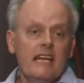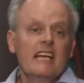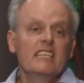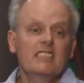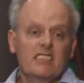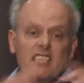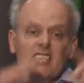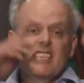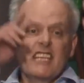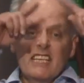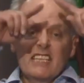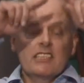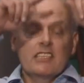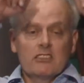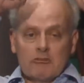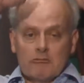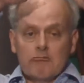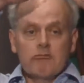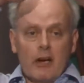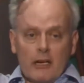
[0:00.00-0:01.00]
is the thing
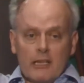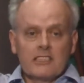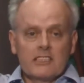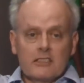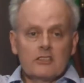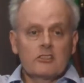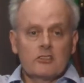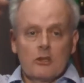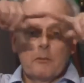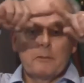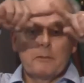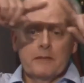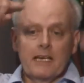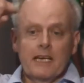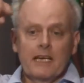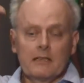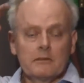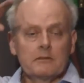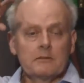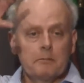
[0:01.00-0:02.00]
that's right at the top of
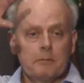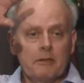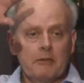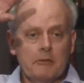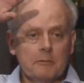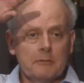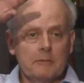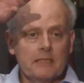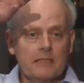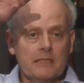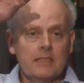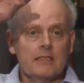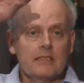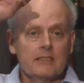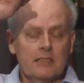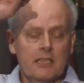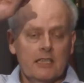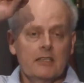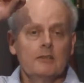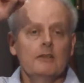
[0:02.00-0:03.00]
that pyramid.
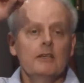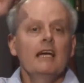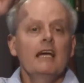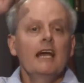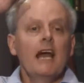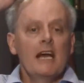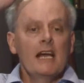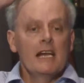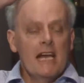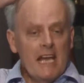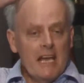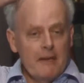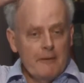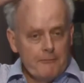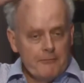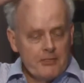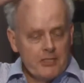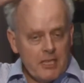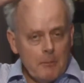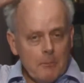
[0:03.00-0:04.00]
So
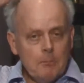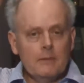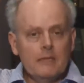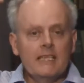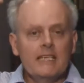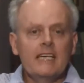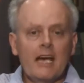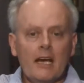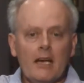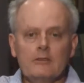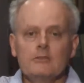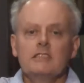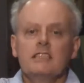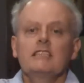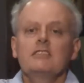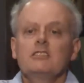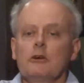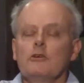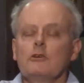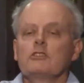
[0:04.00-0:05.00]
if somebody goes
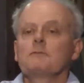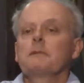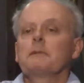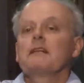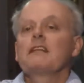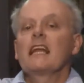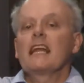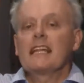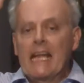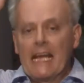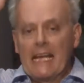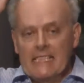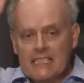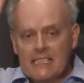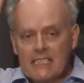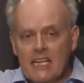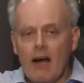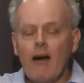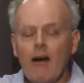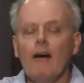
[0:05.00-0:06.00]
into hospital and they
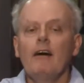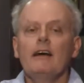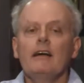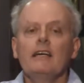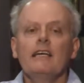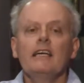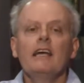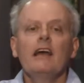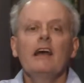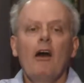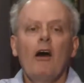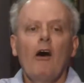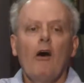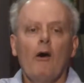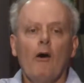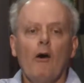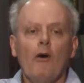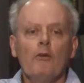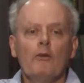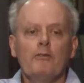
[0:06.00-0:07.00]
die
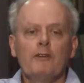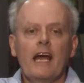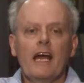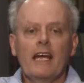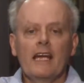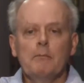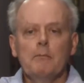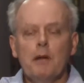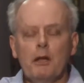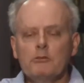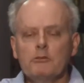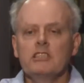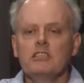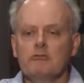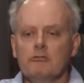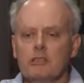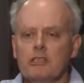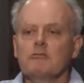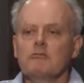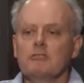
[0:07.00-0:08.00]
of a
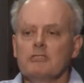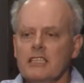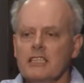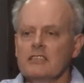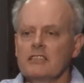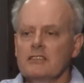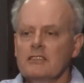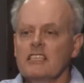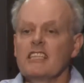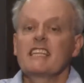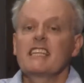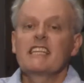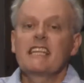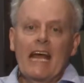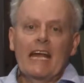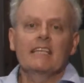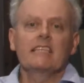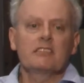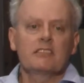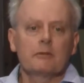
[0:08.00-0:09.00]
multi-drug resistance,
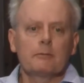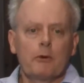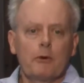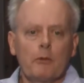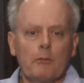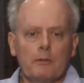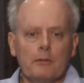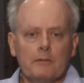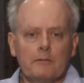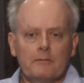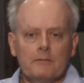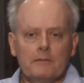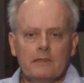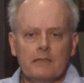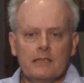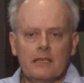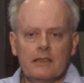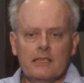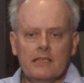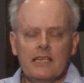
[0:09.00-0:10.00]
that is the problem,
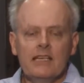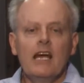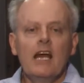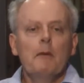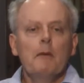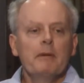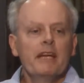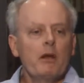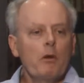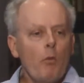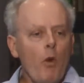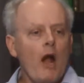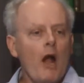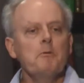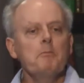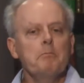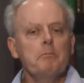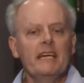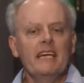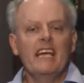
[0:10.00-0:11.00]
okay? But it
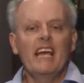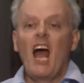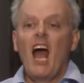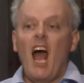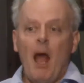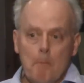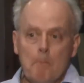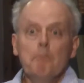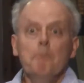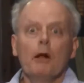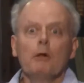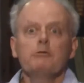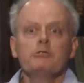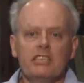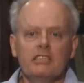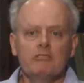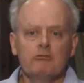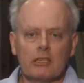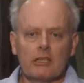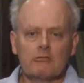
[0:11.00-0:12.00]
won't be
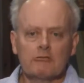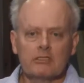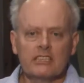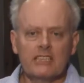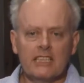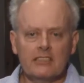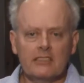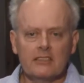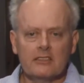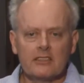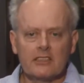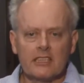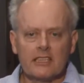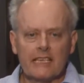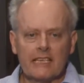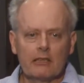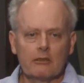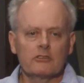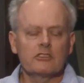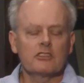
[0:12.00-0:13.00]
multi-drug resistance that
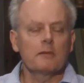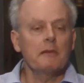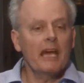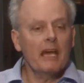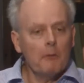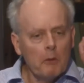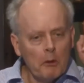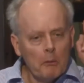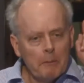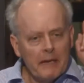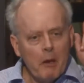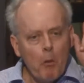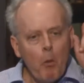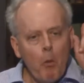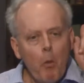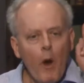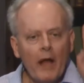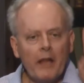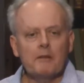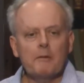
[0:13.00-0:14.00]
kills them. It will be
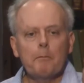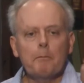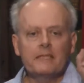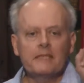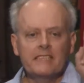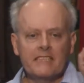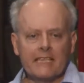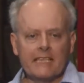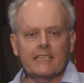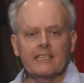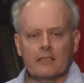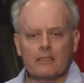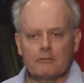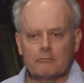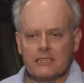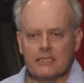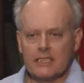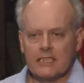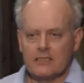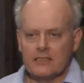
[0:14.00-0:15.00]
one particular
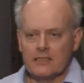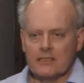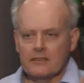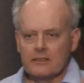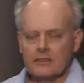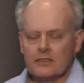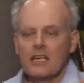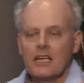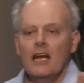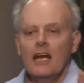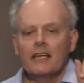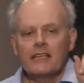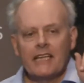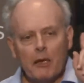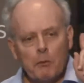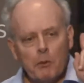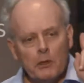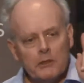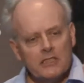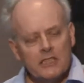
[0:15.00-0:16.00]
resistance.
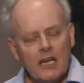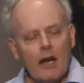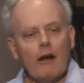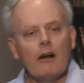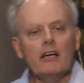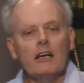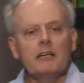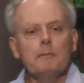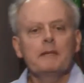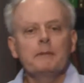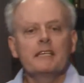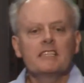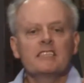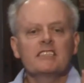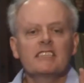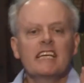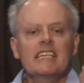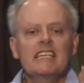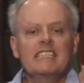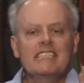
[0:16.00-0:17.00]
They will die because
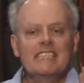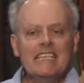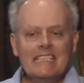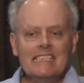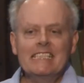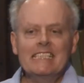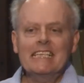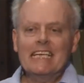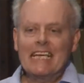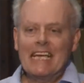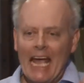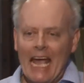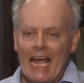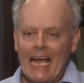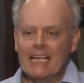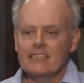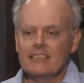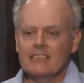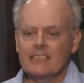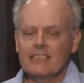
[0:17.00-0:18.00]
they didn't
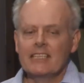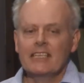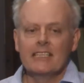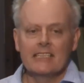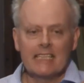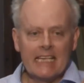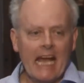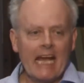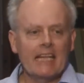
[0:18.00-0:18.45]
get the